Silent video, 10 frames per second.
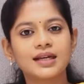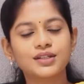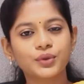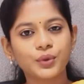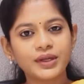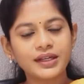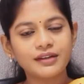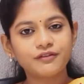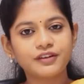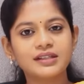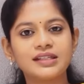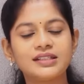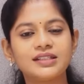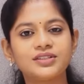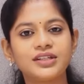undergoing
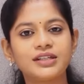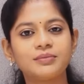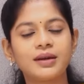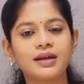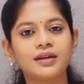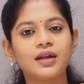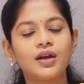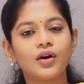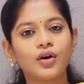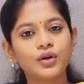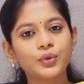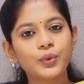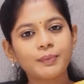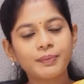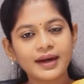infertility treatment or
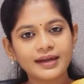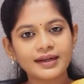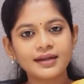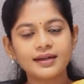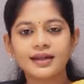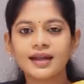who are pregnant